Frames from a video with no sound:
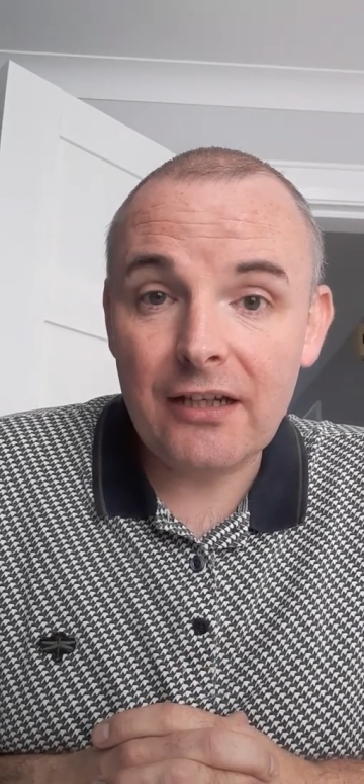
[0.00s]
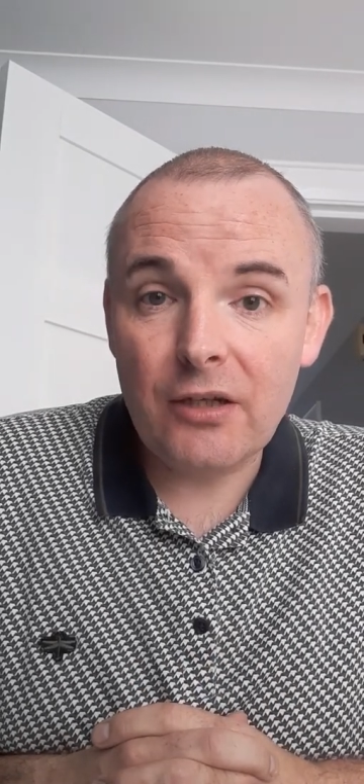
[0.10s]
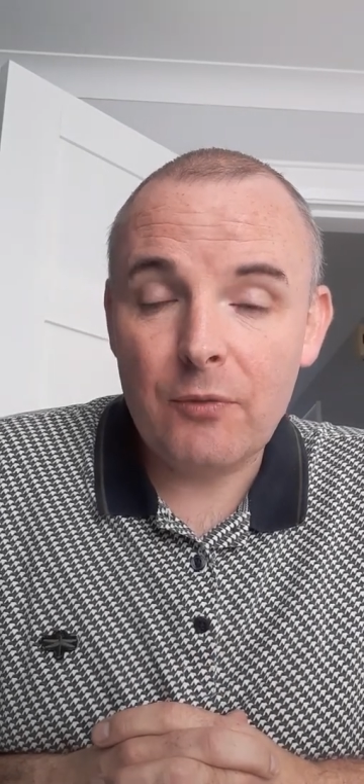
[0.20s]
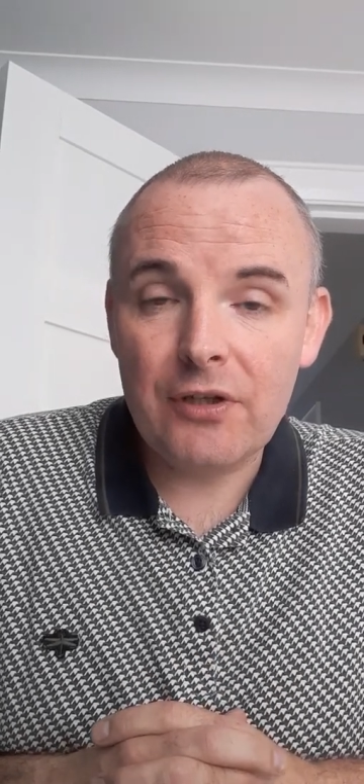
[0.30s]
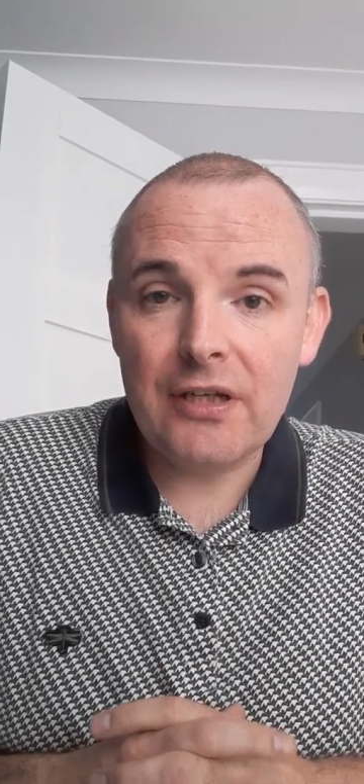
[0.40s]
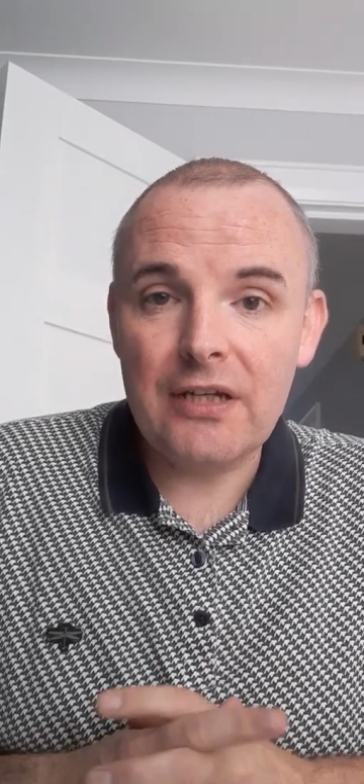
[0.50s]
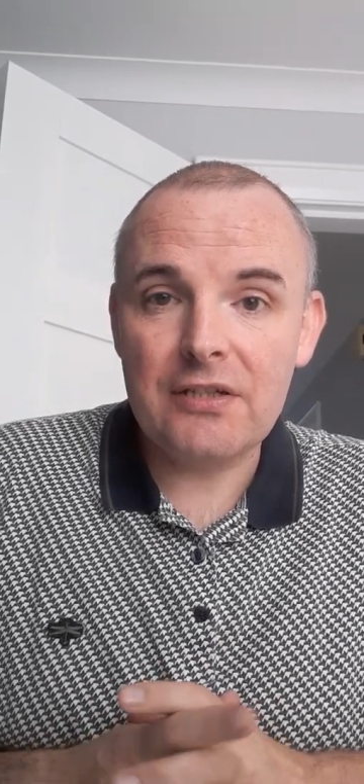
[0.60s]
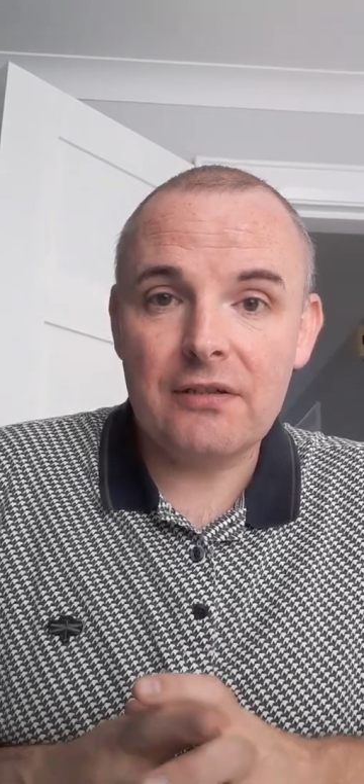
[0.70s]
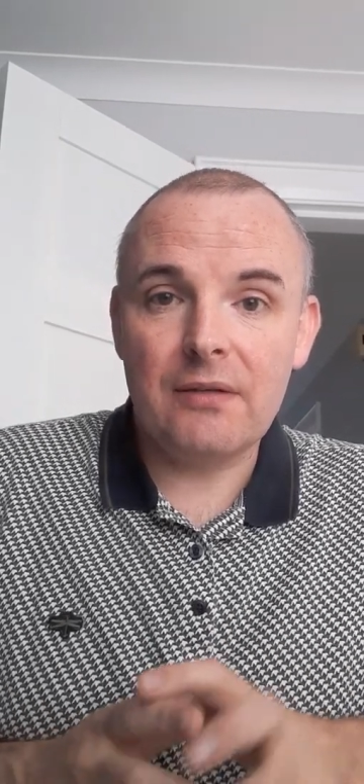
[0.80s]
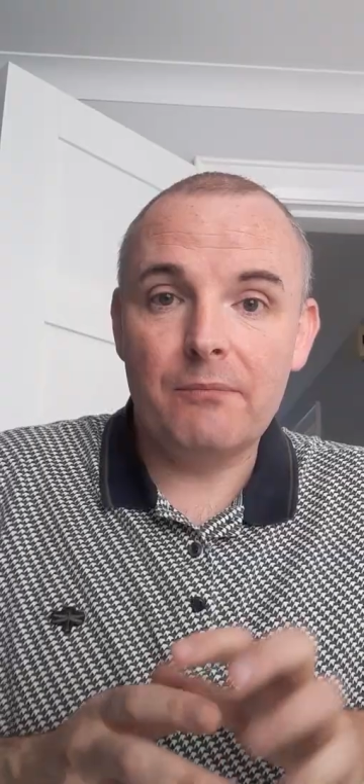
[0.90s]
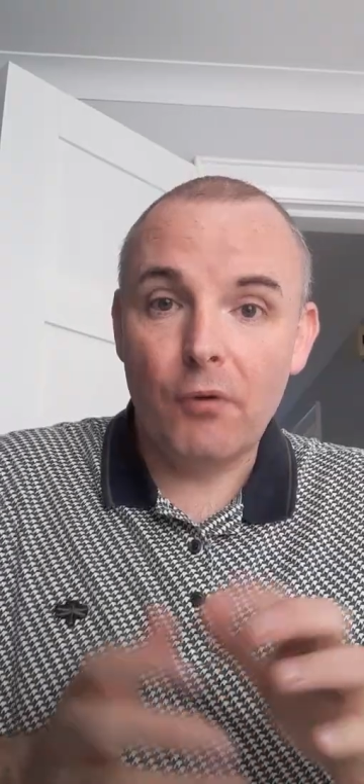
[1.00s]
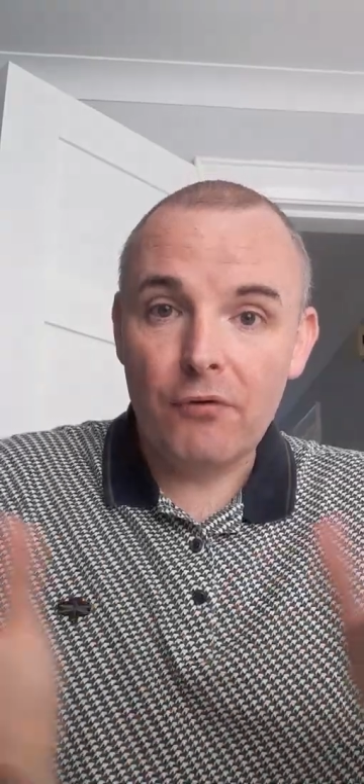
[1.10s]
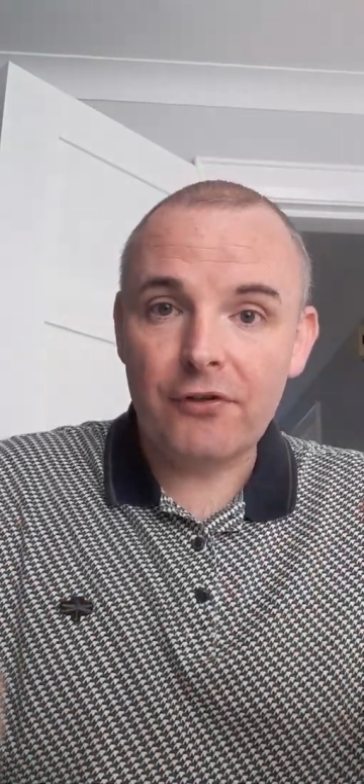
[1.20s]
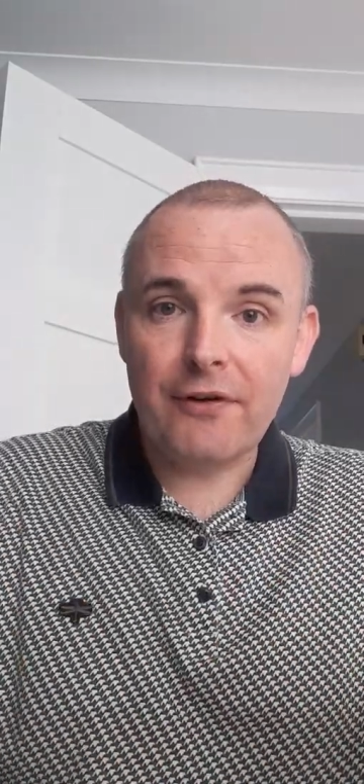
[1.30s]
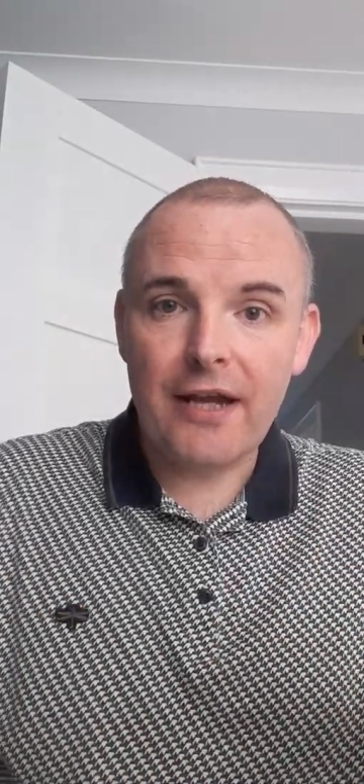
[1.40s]
of communication in
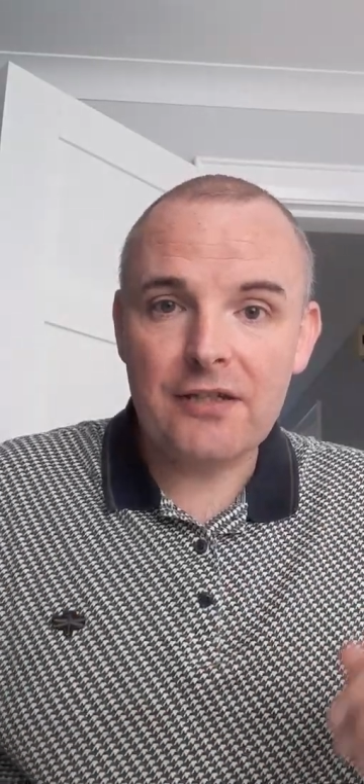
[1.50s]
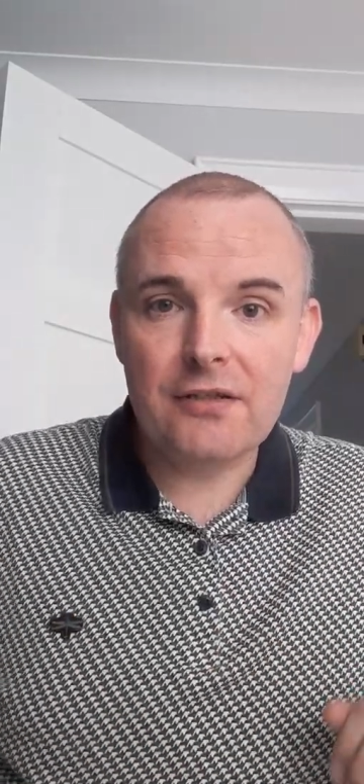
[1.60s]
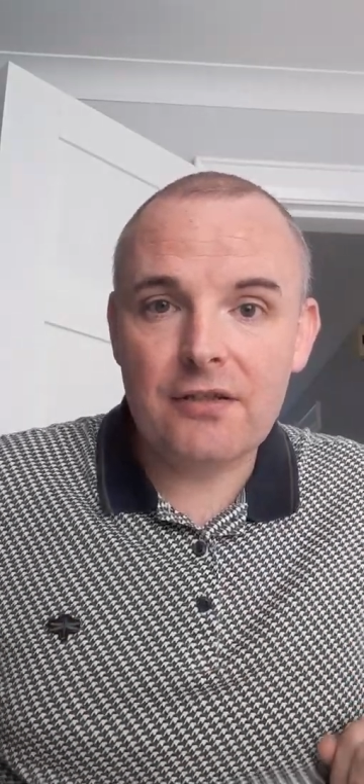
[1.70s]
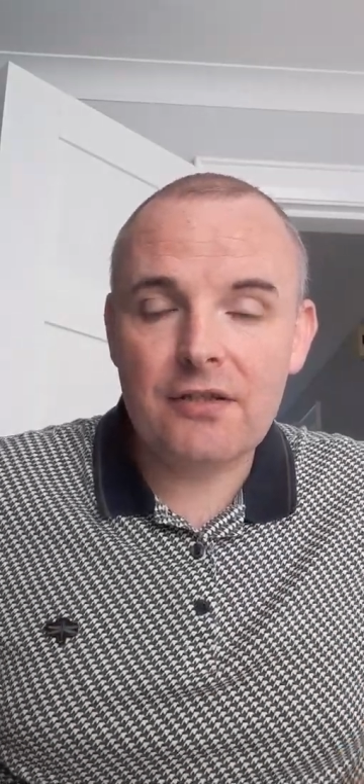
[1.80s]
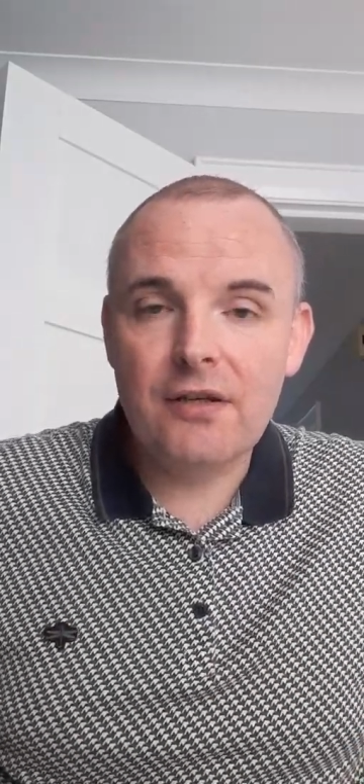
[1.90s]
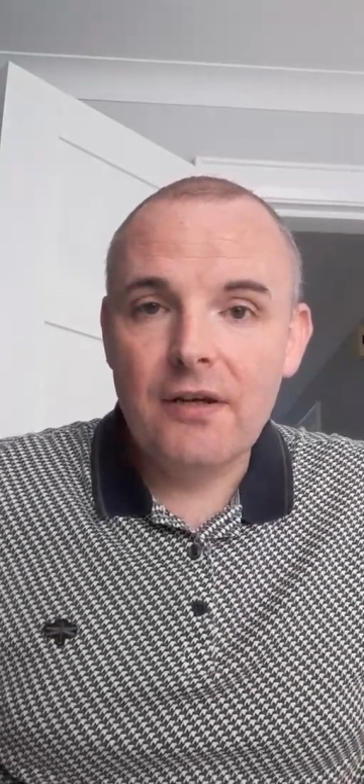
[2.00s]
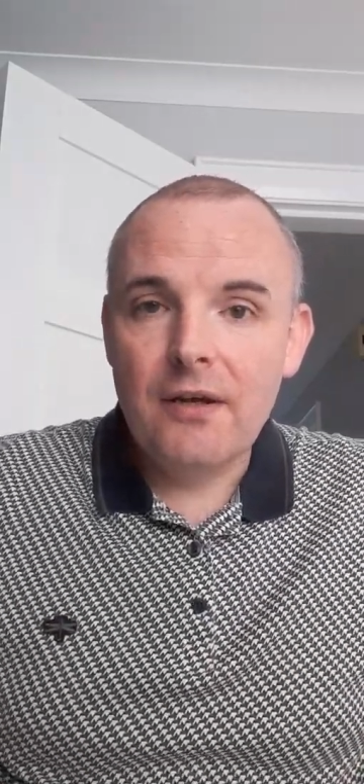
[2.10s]
both directions